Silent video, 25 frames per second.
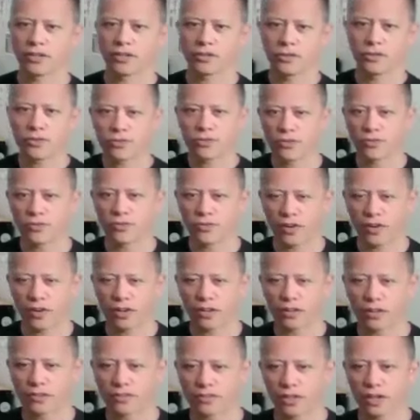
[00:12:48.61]
it usually
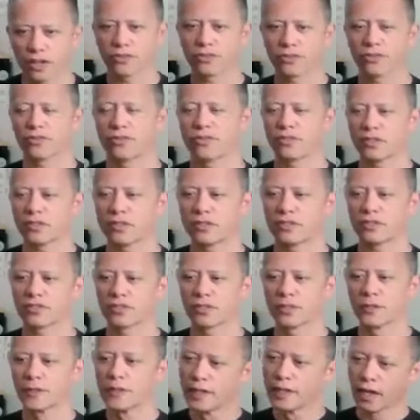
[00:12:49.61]
falls under
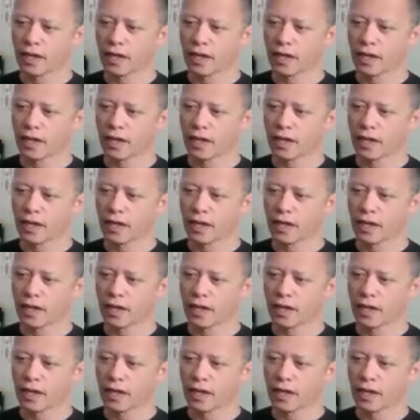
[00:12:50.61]
these